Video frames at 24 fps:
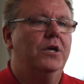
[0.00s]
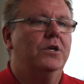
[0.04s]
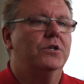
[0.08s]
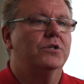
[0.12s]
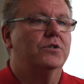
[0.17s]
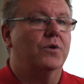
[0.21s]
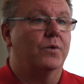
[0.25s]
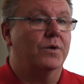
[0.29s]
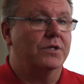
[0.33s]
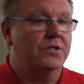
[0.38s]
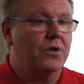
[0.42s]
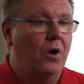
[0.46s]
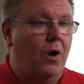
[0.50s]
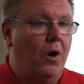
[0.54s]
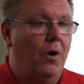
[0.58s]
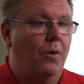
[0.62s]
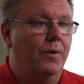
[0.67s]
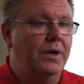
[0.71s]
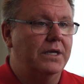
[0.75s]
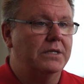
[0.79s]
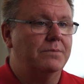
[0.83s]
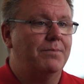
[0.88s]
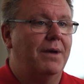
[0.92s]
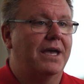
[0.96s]
So it's
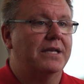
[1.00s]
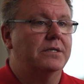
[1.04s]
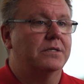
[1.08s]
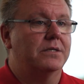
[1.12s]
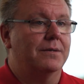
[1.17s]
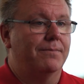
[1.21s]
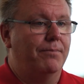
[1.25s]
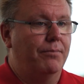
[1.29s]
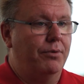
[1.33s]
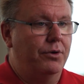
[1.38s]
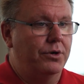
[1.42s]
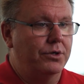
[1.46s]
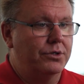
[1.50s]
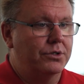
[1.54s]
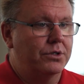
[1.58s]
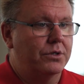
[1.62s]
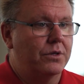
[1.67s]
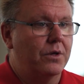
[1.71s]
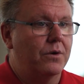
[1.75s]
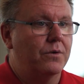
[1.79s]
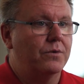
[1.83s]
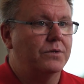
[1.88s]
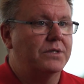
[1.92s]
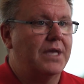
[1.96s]
always best to push
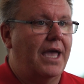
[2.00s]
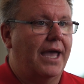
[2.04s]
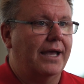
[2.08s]
those